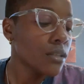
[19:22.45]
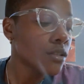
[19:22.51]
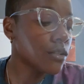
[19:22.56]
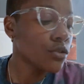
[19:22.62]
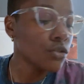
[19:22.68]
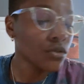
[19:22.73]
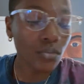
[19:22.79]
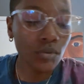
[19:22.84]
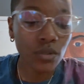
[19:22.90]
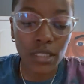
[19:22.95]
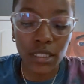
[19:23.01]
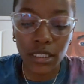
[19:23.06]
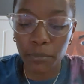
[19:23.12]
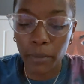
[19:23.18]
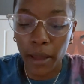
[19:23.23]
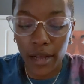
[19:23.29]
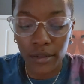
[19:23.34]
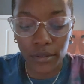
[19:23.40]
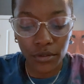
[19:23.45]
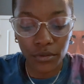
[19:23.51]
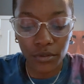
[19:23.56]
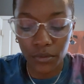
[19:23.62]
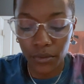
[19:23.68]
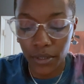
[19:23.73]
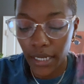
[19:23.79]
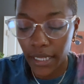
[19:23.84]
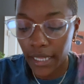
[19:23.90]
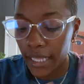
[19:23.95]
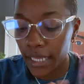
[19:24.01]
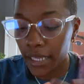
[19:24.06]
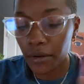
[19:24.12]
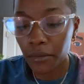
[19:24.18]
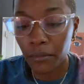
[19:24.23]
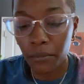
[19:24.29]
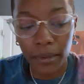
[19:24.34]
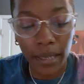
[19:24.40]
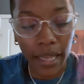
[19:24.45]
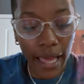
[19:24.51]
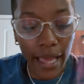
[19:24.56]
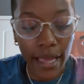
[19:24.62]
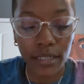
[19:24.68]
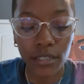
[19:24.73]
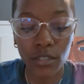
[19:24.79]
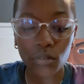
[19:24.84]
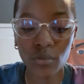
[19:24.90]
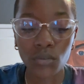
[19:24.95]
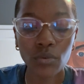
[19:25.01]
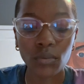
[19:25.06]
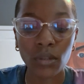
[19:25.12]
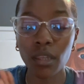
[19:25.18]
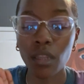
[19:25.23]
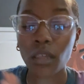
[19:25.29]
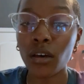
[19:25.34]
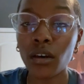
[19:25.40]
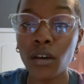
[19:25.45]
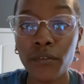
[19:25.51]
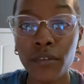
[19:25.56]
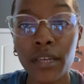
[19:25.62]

to, this is Power 2's reading. It could apply to love.